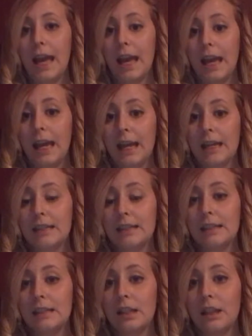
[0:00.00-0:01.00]

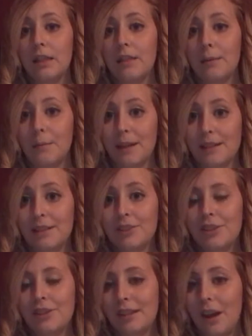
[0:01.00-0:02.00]
and the
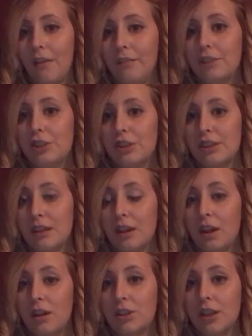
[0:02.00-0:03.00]
message itself is just the
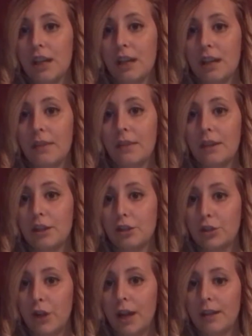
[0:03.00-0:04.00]
content that
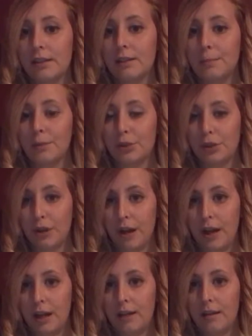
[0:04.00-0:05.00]
you're trying to
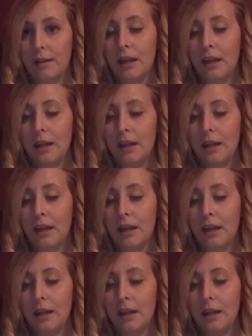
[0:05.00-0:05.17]
portray.